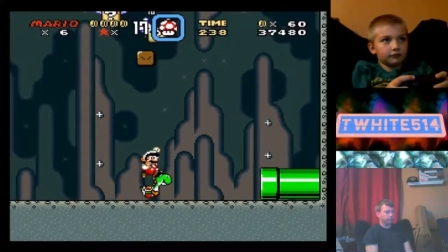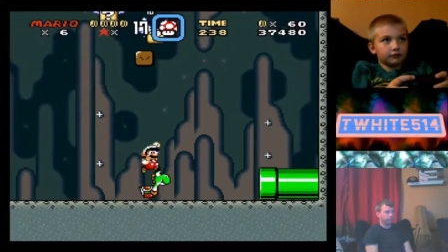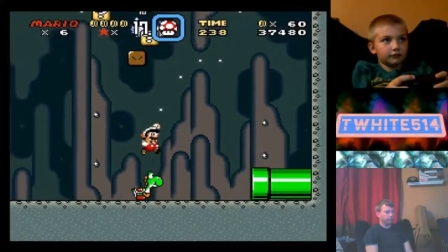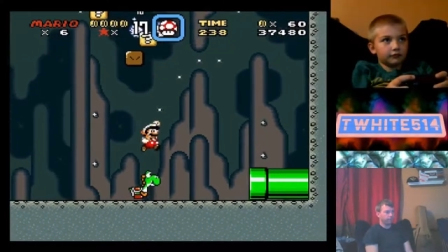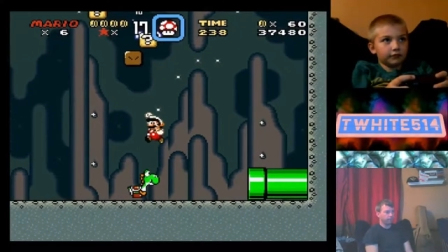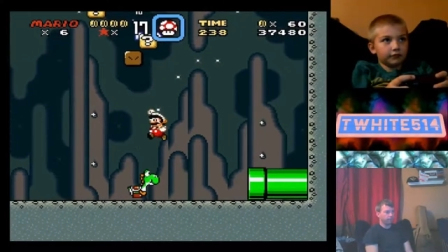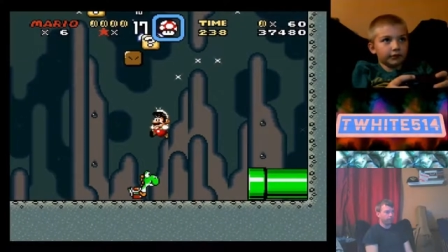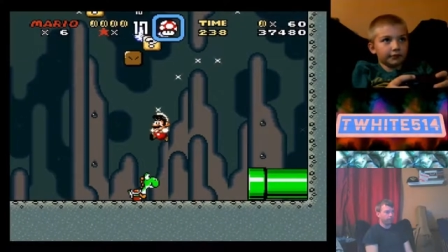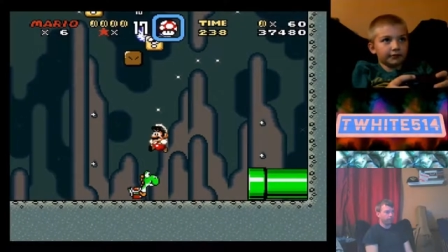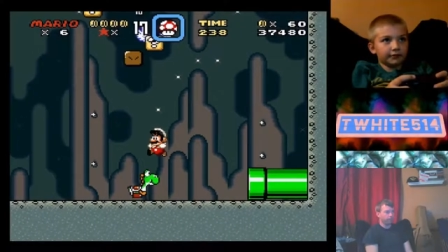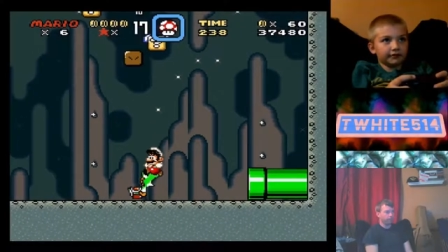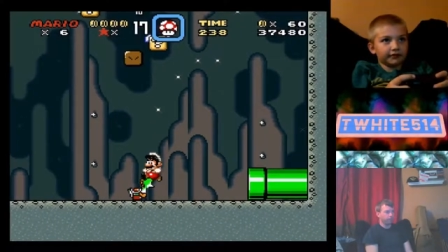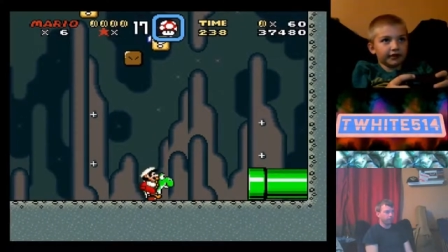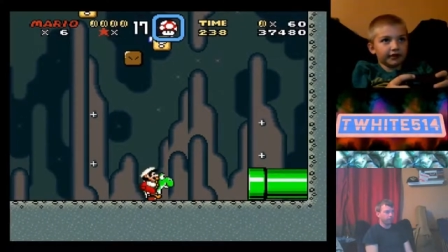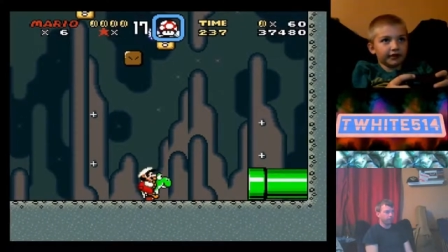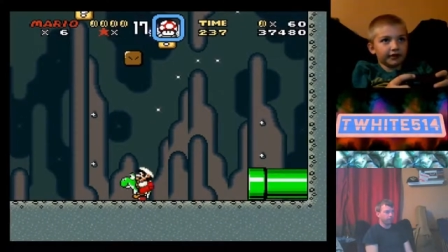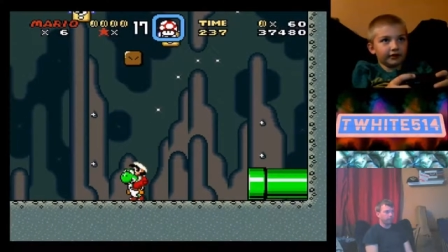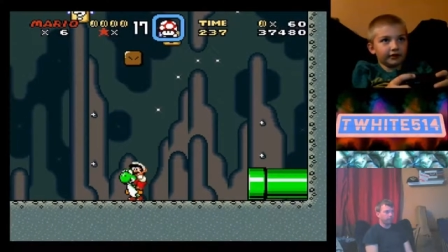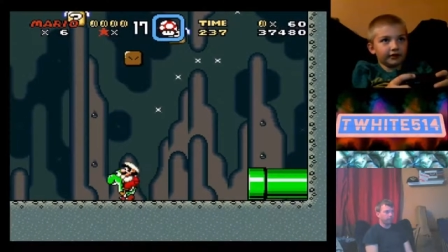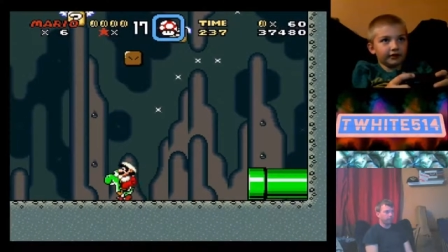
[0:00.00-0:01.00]
Yep, it's like
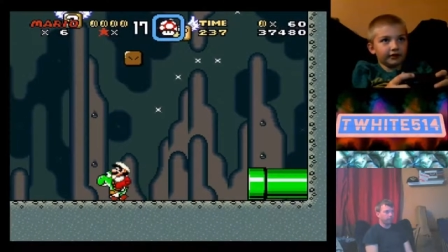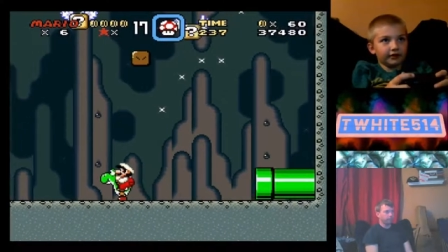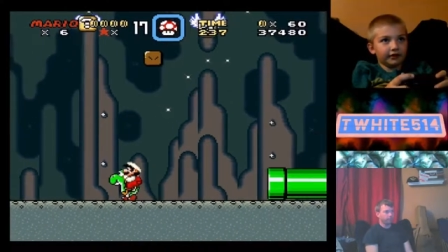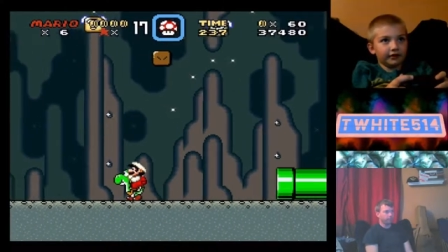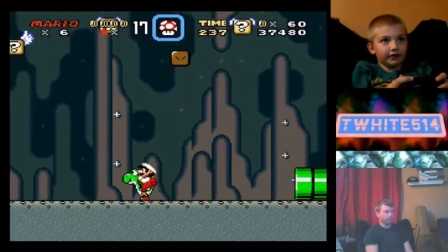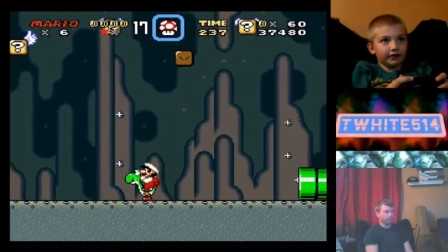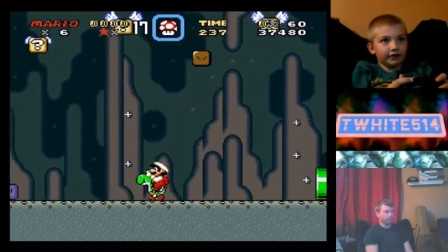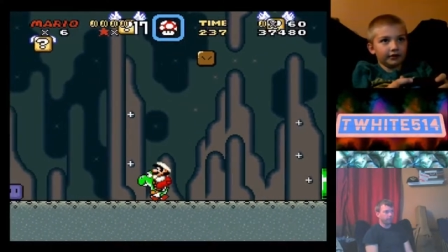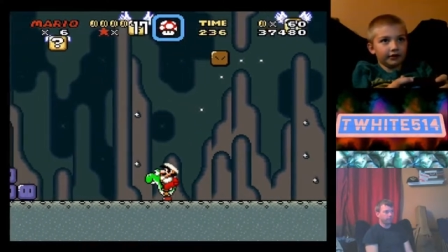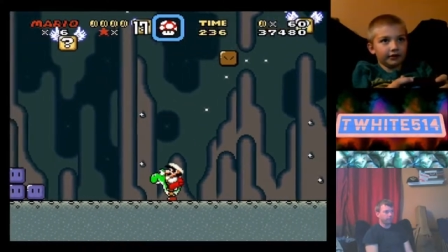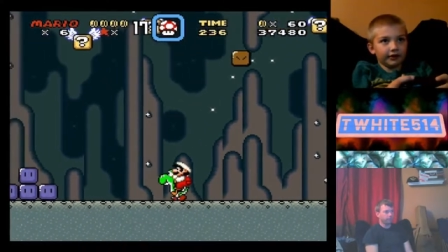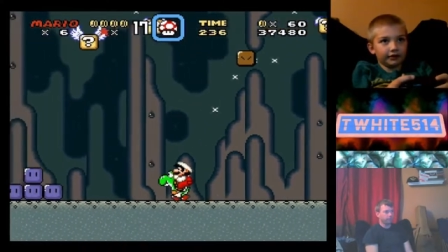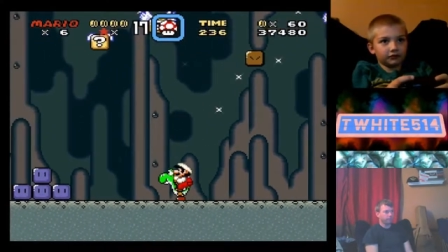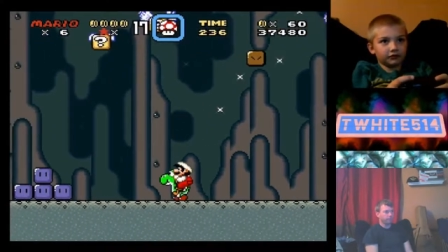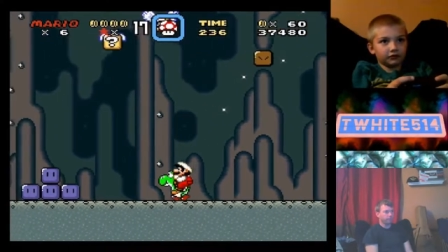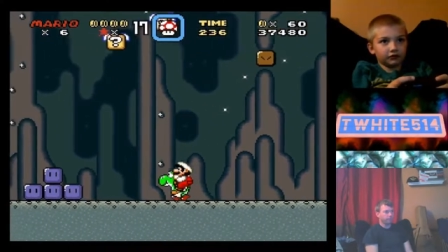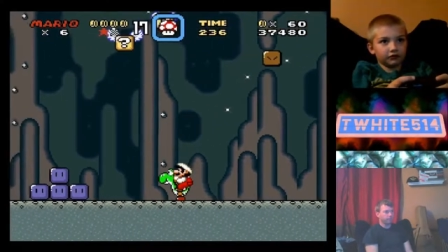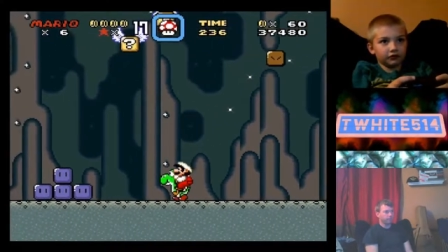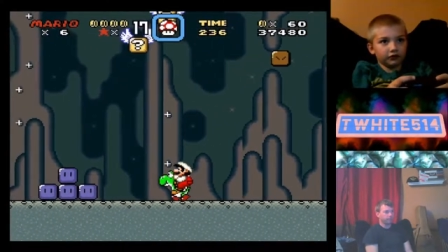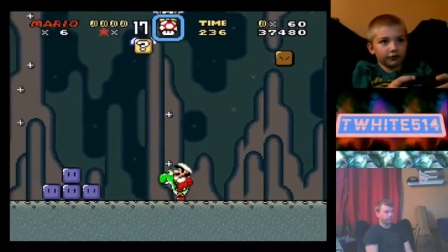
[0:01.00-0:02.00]
an uh, extra
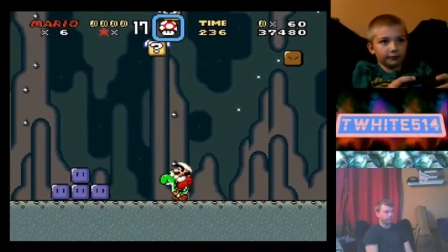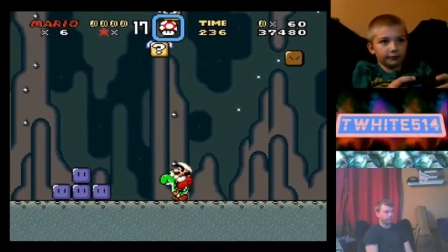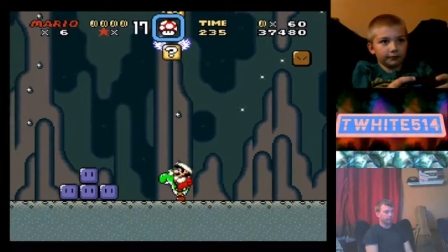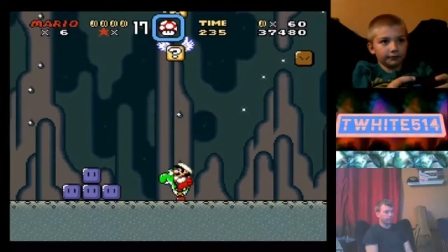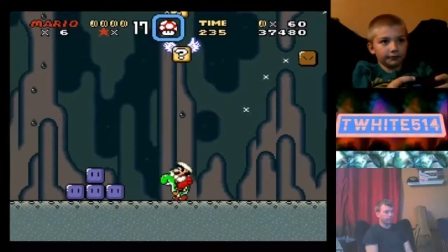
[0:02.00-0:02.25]
jump.